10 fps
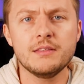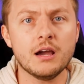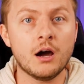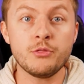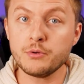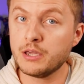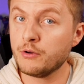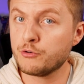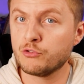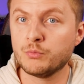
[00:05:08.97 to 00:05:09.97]
The other
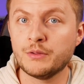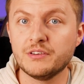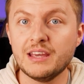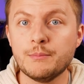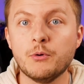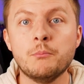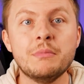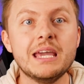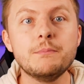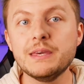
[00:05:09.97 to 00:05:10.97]
characters around the table
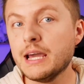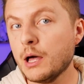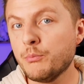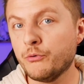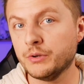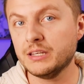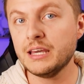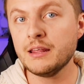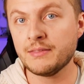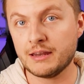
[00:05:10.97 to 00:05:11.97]
may be helpful in
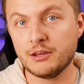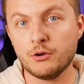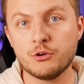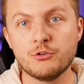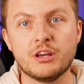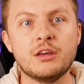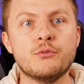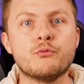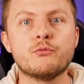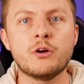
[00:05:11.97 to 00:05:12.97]
getting that character to
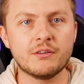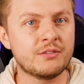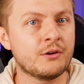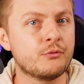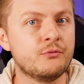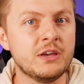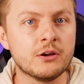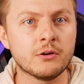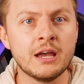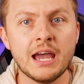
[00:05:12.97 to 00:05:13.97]
confront their
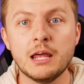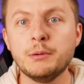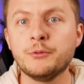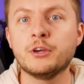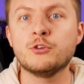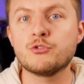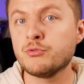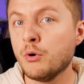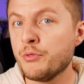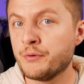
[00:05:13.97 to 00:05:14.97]
fear and be able to
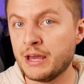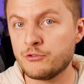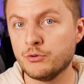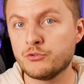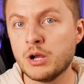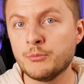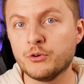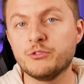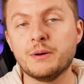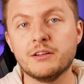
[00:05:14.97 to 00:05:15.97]
control their natural trauma
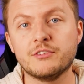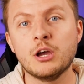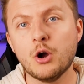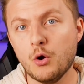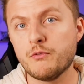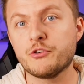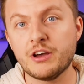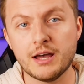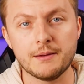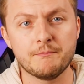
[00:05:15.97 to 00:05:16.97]
response over
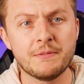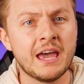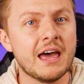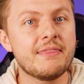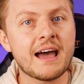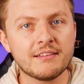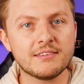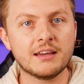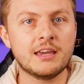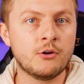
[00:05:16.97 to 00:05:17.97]
time.
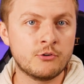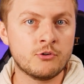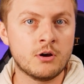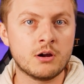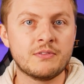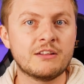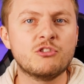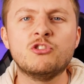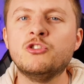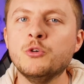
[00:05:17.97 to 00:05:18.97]
That's a character arc that's
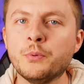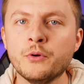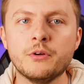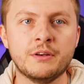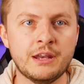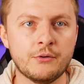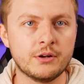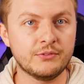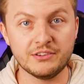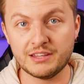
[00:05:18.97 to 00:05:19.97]
super
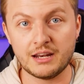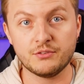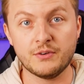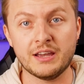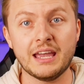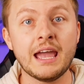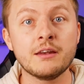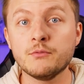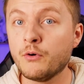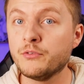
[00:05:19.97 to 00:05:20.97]
narratively satisfying
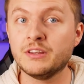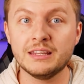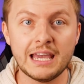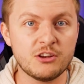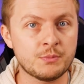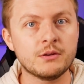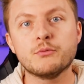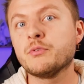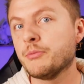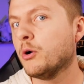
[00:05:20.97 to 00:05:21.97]
and involves
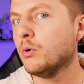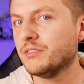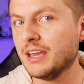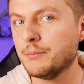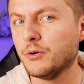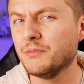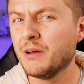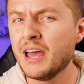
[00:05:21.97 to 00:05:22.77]
engagement from the whole table.